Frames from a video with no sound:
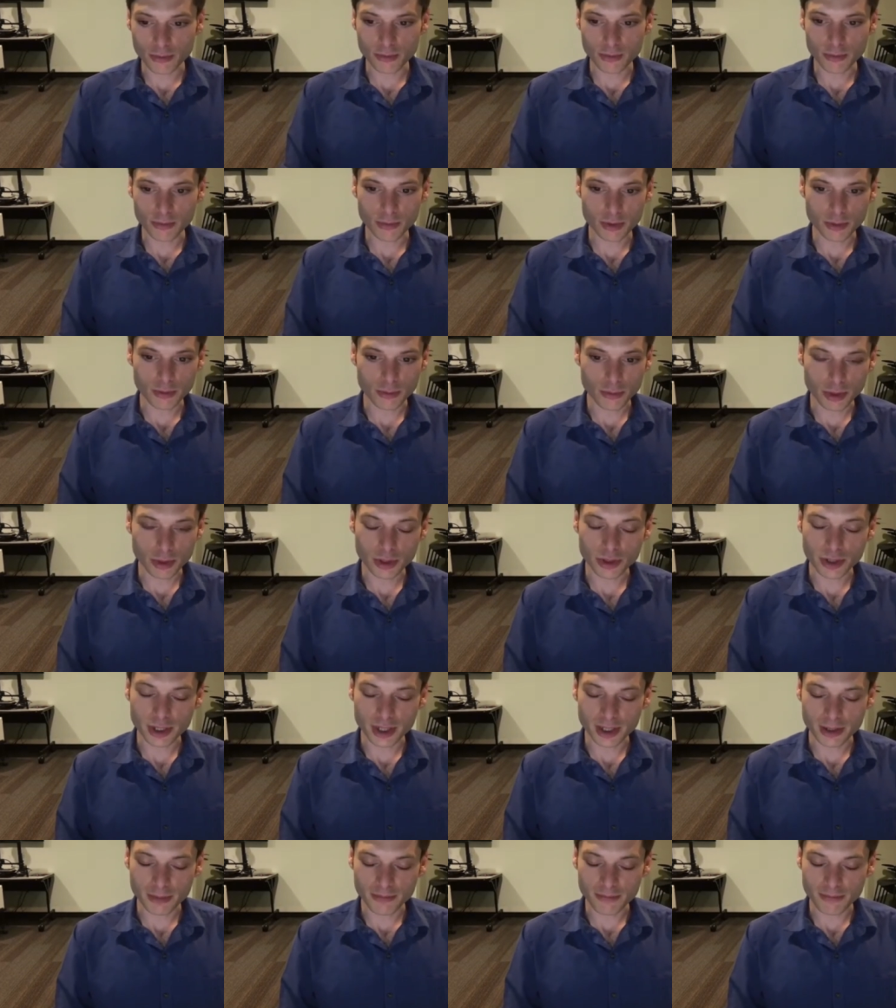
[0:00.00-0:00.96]
what
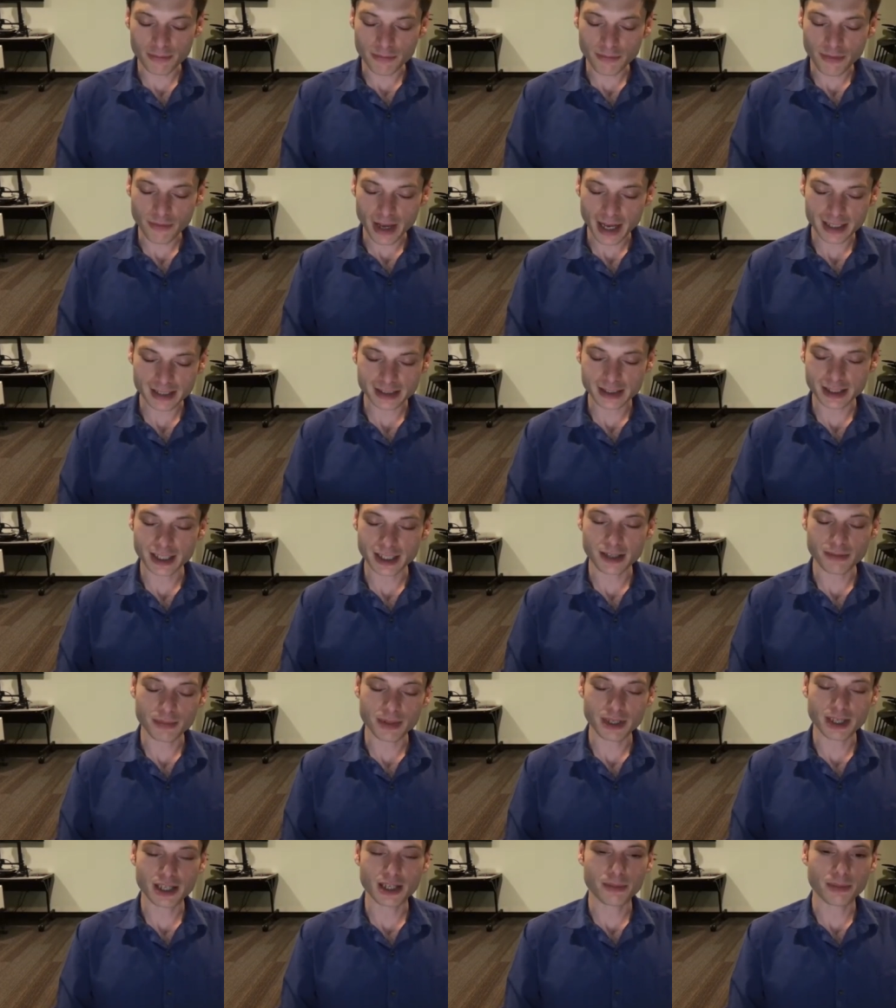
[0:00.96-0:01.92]
really fascinated
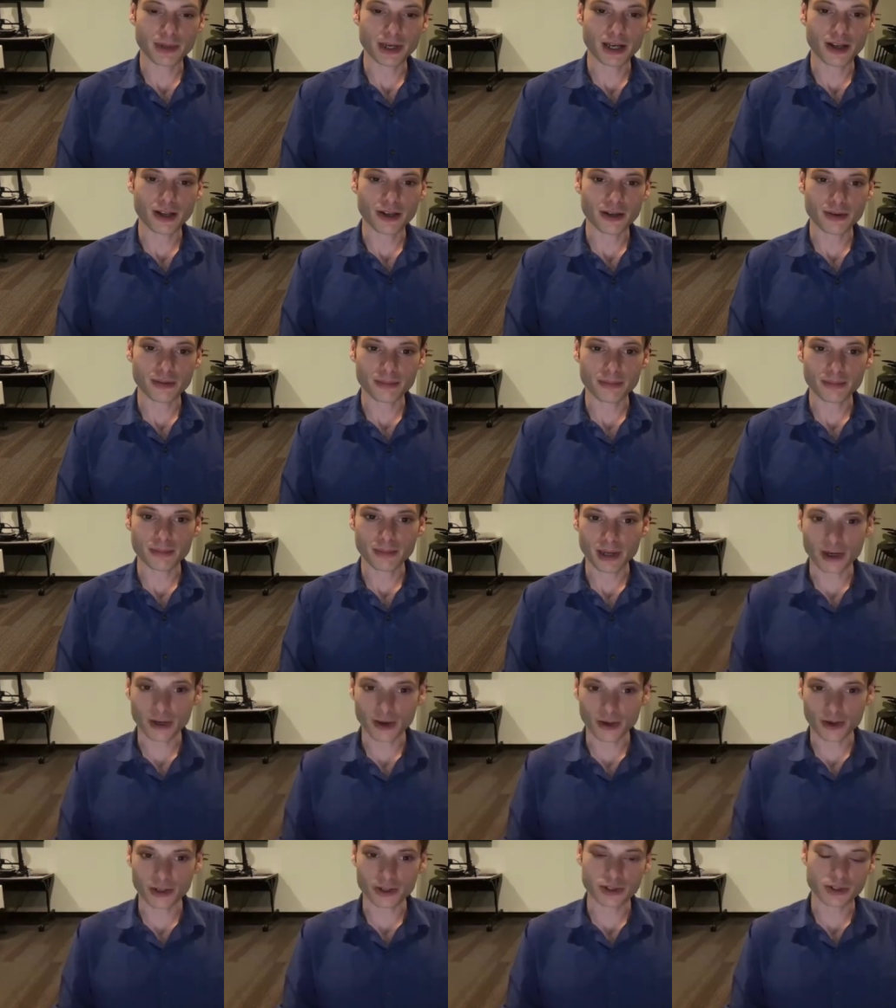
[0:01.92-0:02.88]
me about My
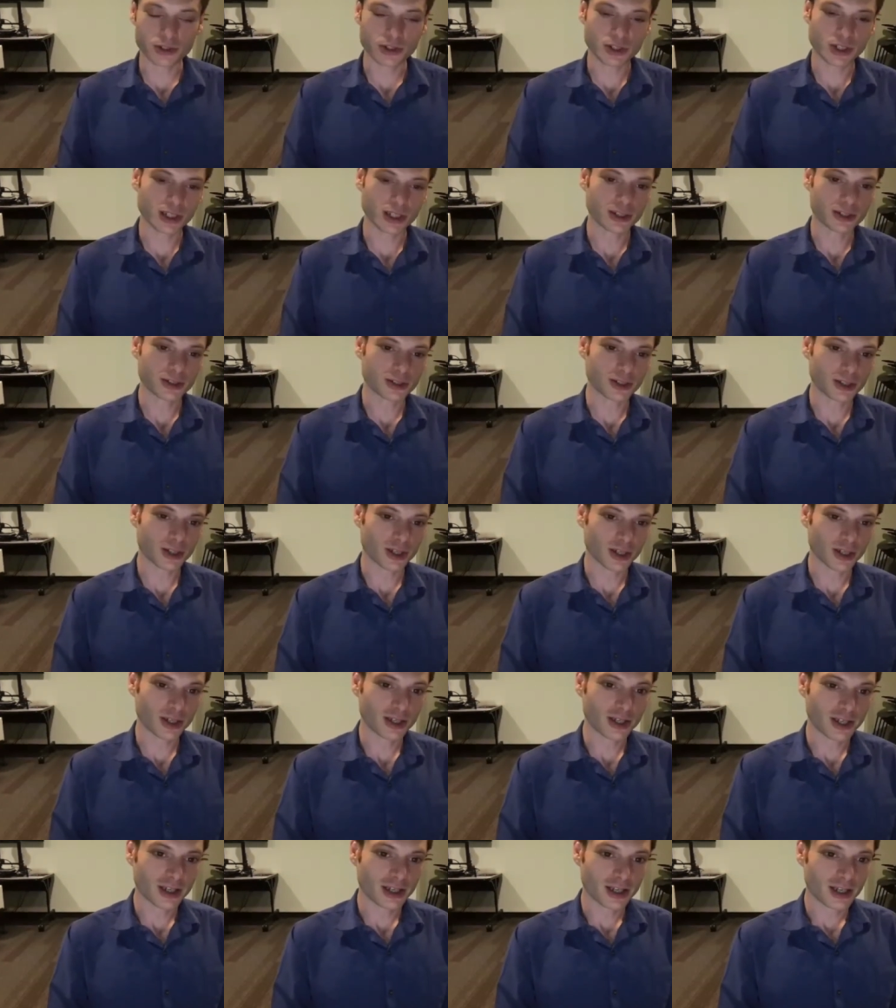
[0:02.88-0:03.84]
Heart is a Chainsaw
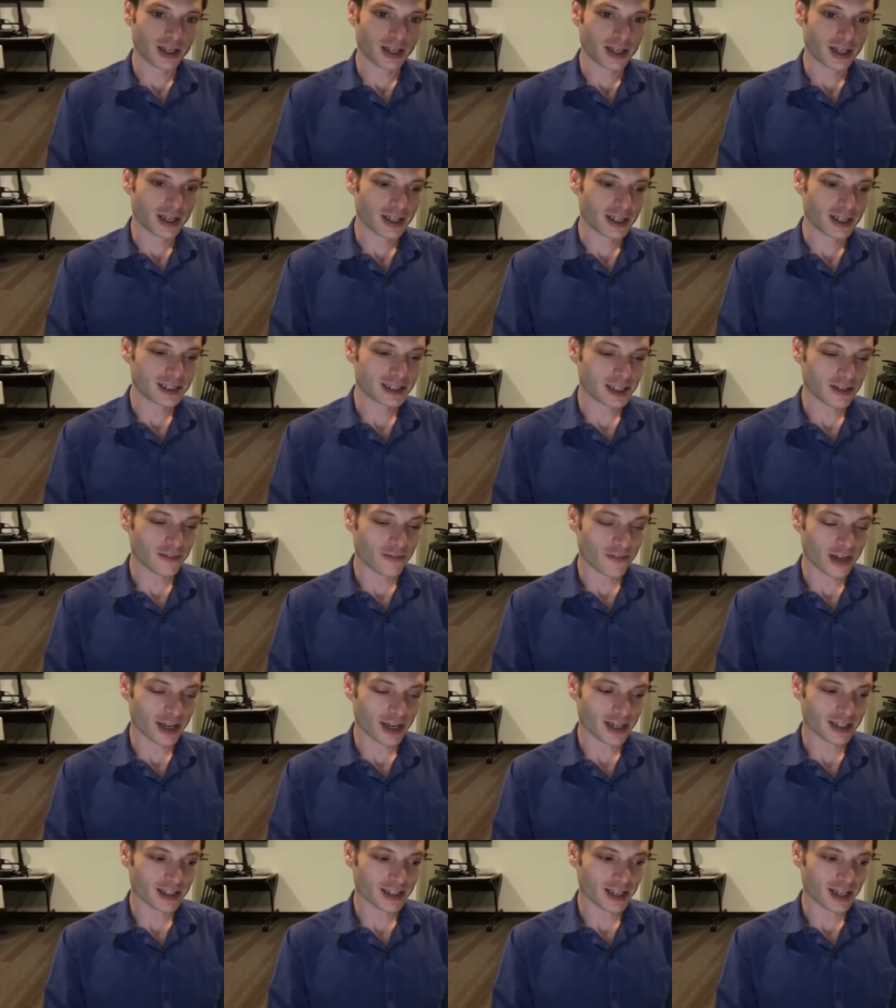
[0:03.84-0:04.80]
is the
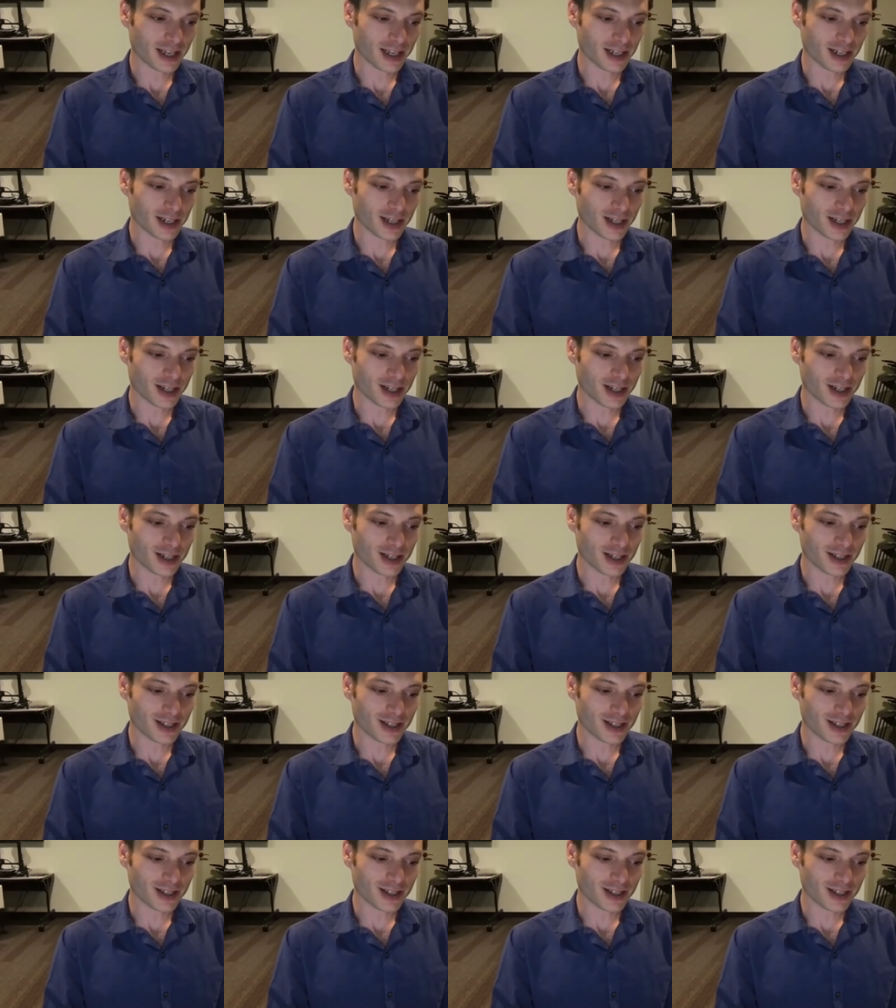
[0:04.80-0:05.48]
fact that